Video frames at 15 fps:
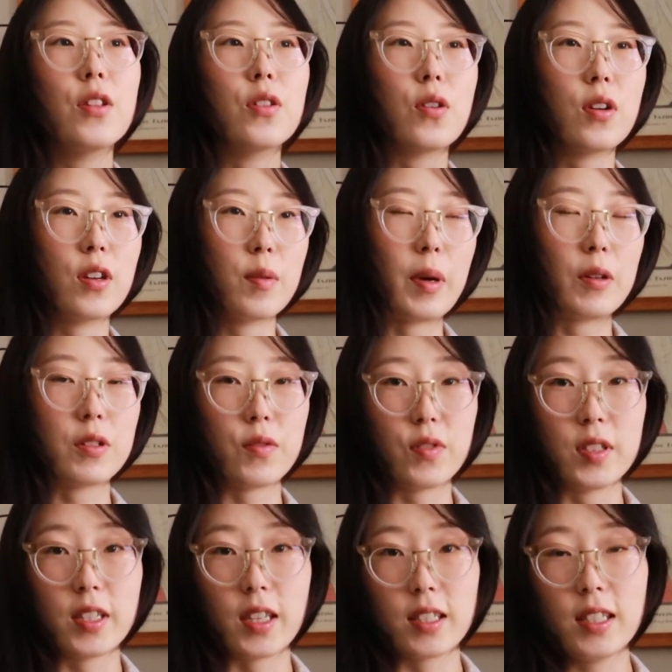learning about
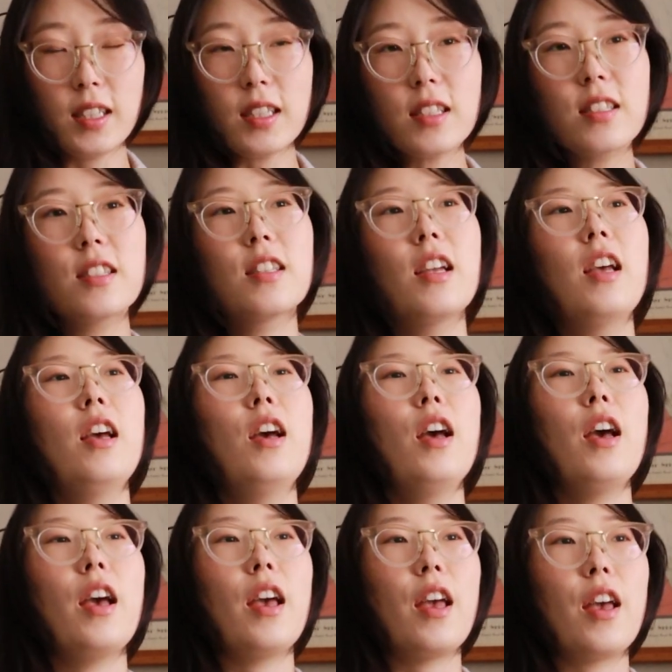different techniques
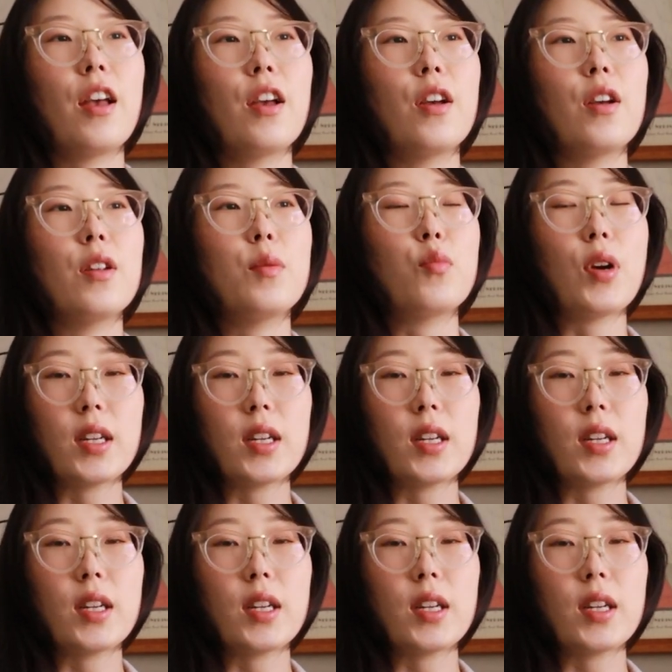and